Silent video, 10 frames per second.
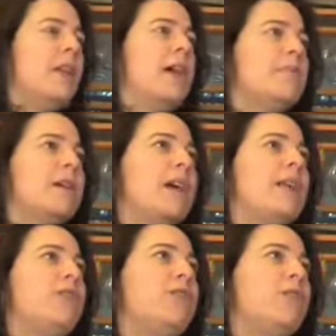
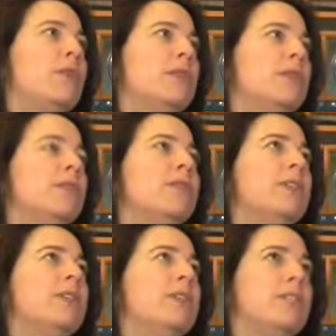kind of forces a
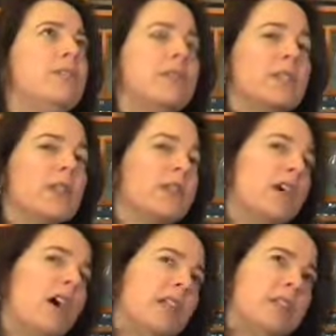very different kind of
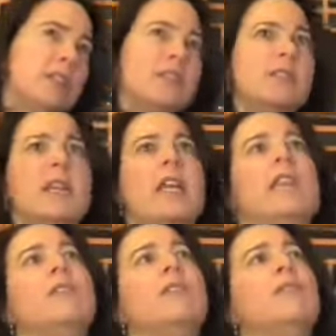
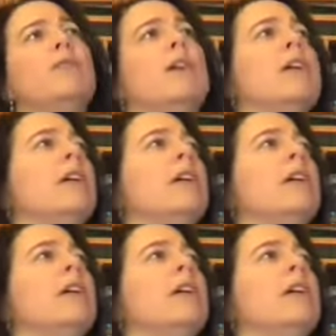consultative,